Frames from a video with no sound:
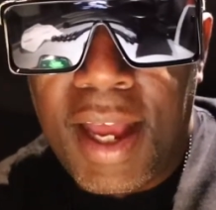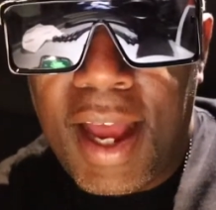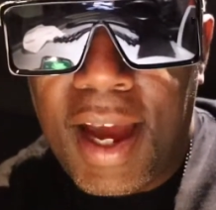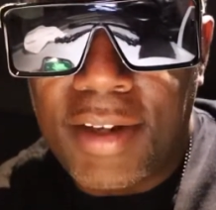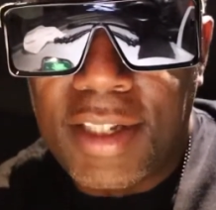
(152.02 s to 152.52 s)

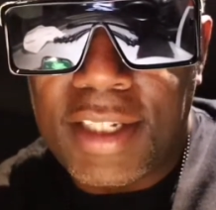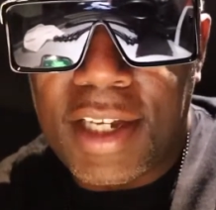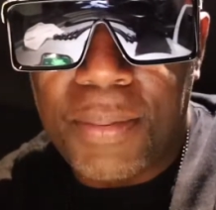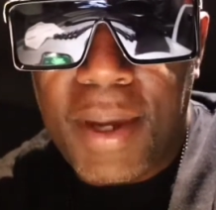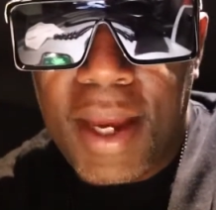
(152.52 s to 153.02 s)
How does it
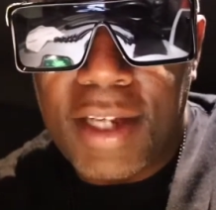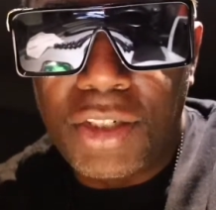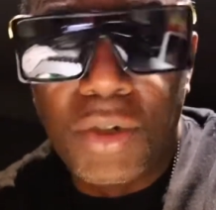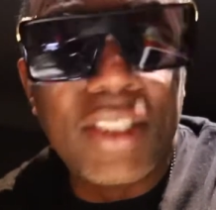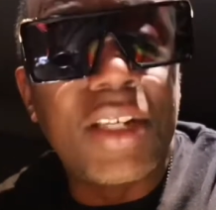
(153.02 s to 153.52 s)
compare
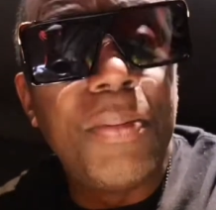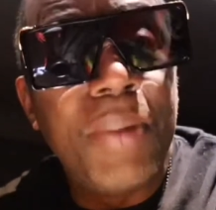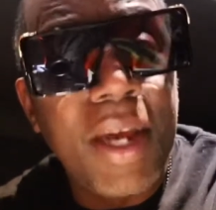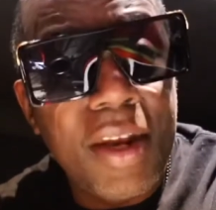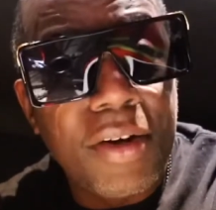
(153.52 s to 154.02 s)
to its
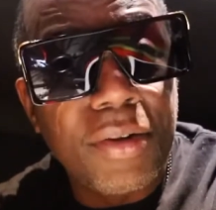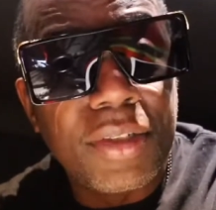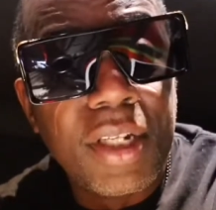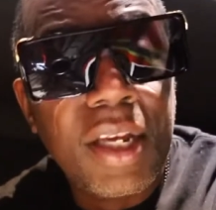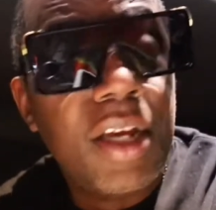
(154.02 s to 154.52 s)
competitors?
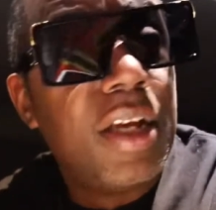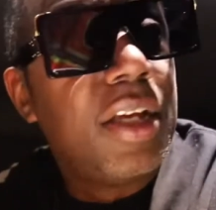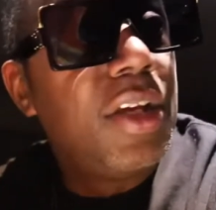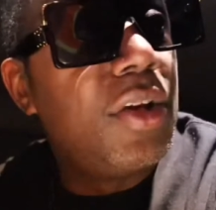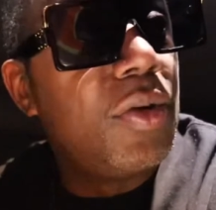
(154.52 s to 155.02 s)

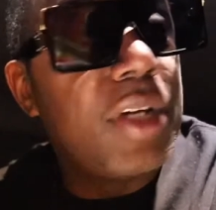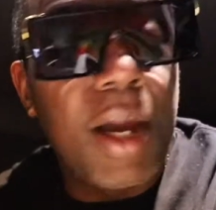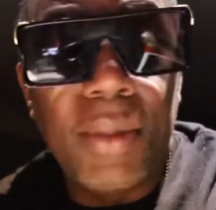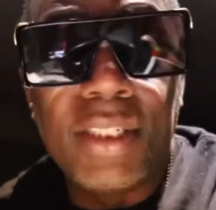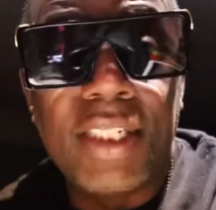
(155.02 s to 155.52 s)
You know,
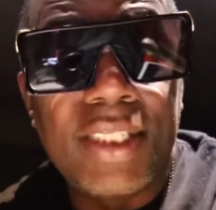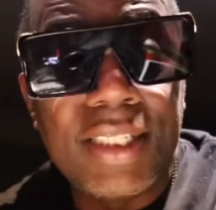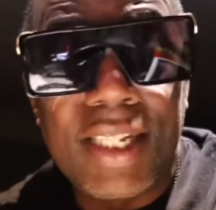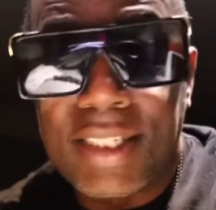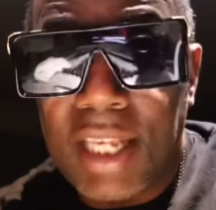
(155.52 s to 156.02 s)
companies that's in
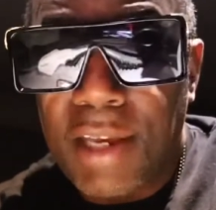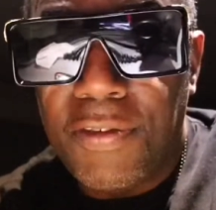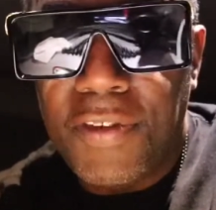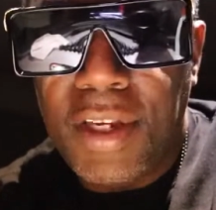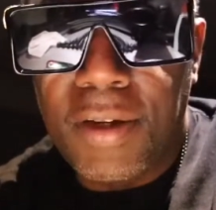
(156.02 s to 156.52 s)
that same
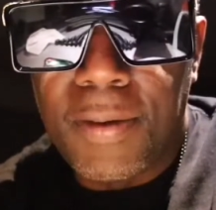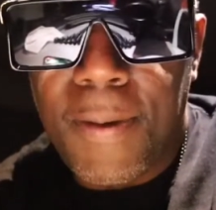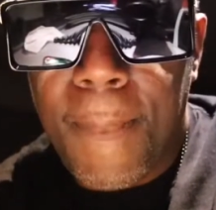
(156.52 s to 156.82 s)
field.